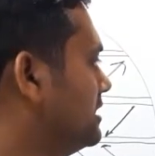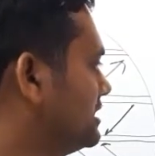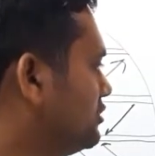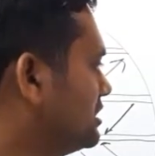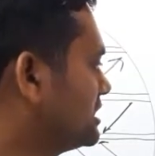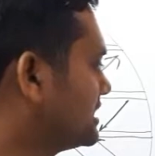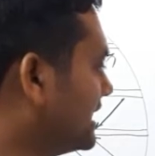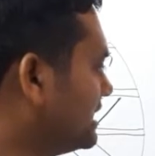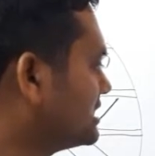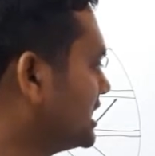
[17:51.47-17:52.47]
during the
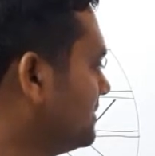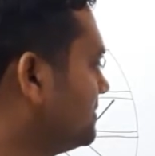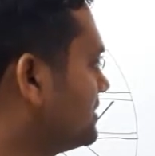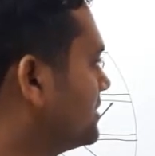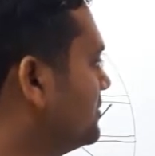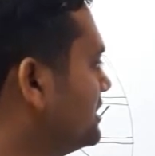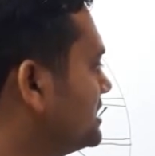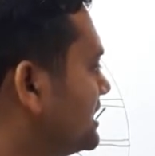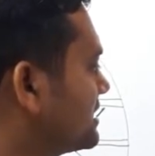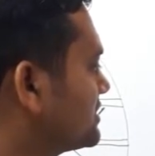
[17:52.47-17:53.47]
night time, the wind
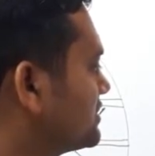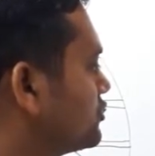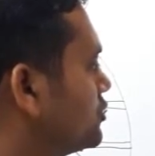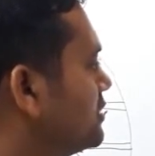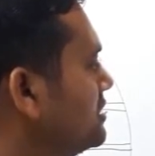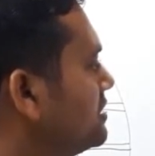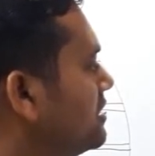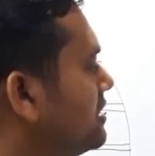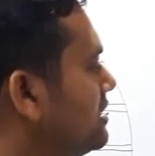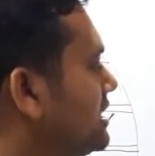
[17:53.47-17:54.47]
direction should be
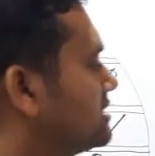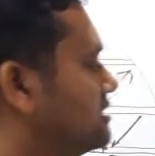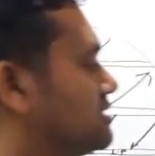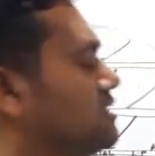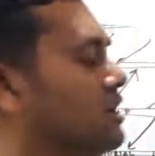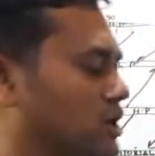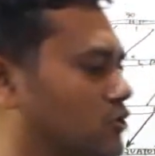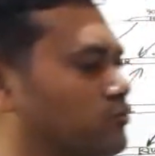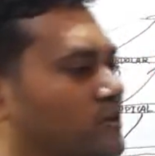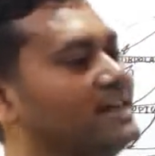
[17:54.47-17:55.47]
like this.
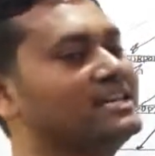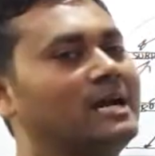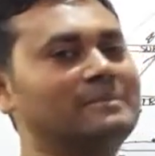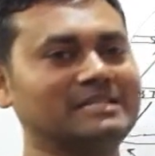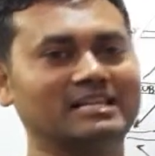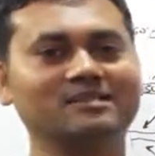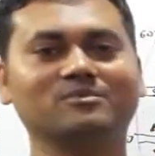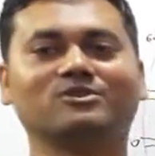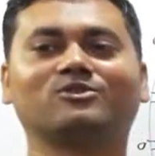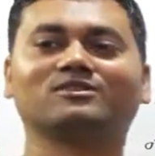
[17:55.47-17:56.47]
Why I am telling?
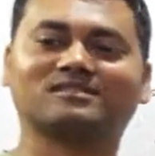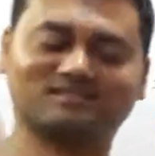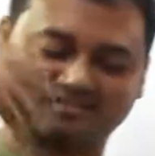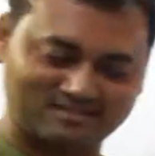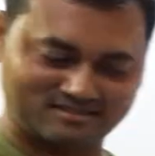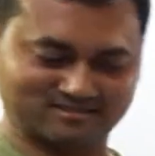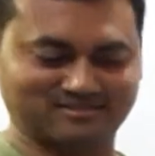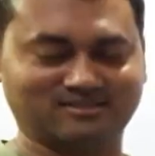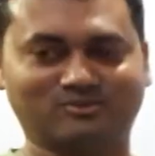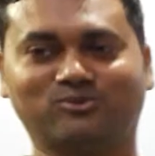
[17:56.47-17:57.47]
Because
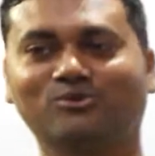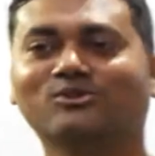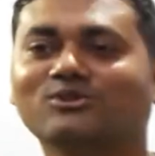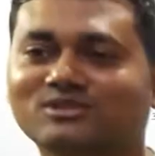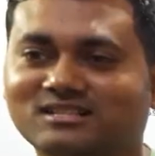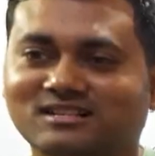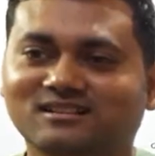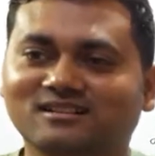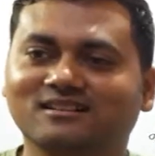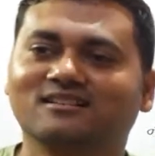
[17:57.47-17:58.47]
who knows,
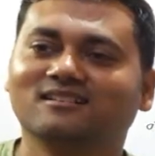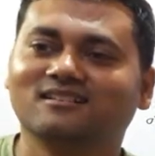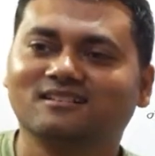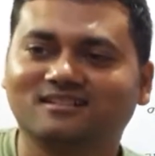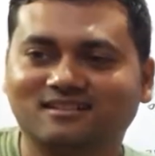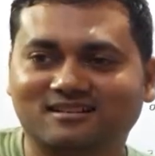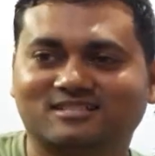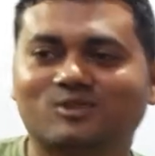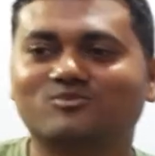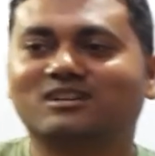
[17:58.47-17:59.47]

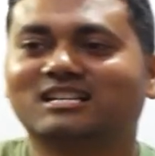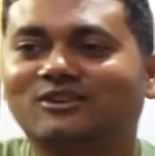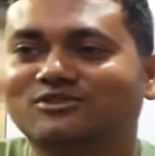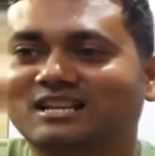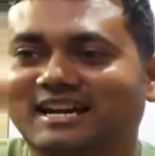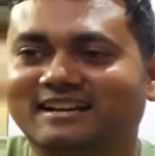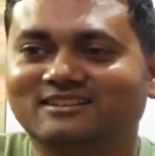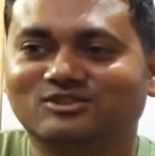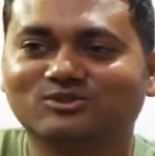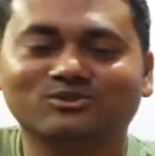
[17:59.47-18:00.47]
somewhere down the
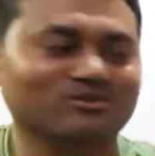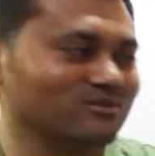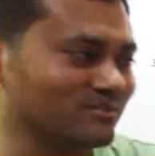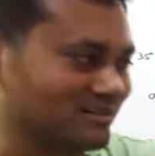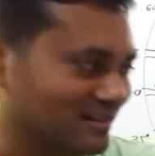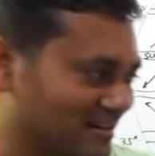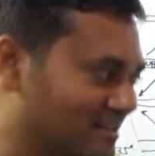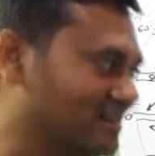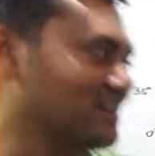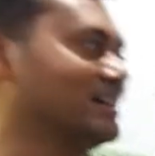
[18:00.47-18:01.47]
line you
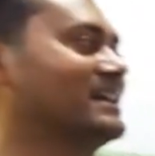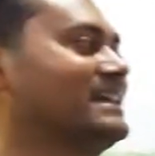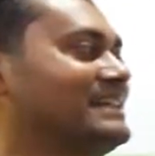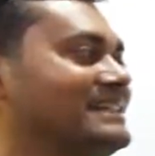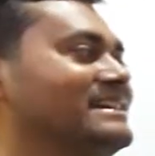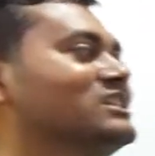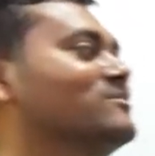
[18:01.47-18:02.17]
are getting an